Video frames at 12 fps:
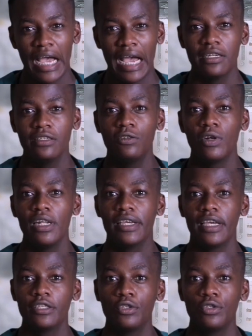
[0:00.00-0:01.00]
I didn't really
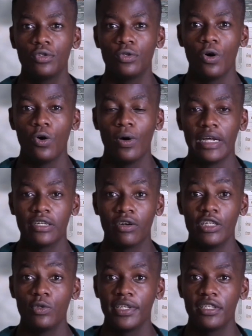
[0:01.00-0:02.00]
get to go and
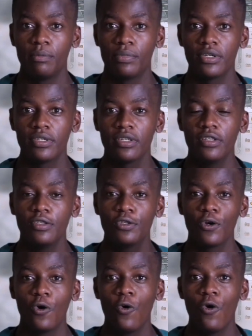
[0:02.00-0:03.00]
graduate in person,
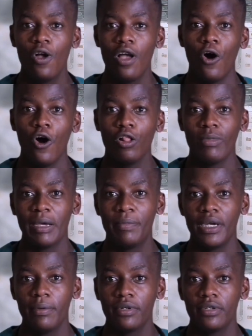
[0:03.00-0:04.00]
so all my
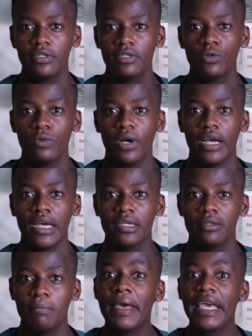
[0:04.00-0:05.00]
papers were
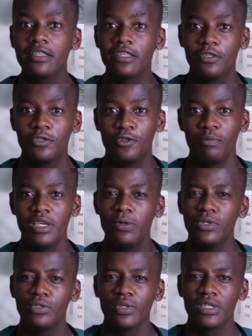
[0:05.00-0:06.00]
mailed to me,
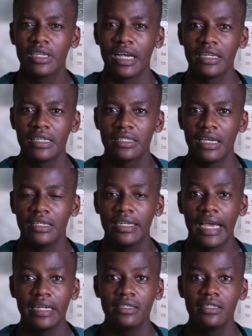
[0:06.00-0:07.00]
which was kind of sad.
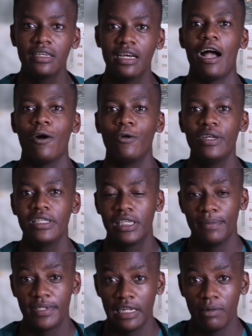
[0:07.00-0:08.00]
And I always
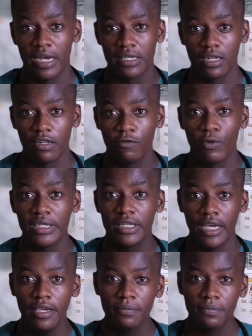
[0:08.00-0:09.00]
keep telling myself, one
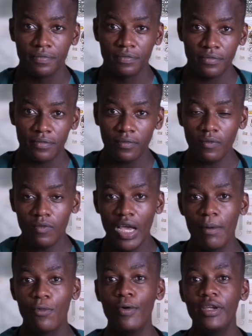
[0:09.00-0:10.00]
day
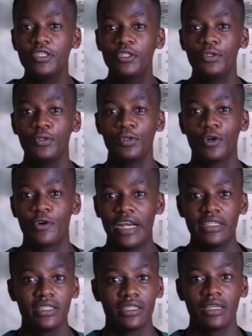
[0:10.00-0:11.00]
I'm going to
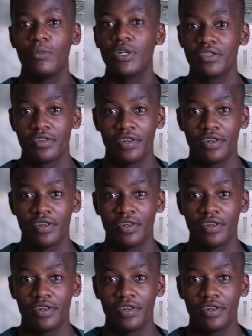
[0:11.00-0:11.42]
crash someone's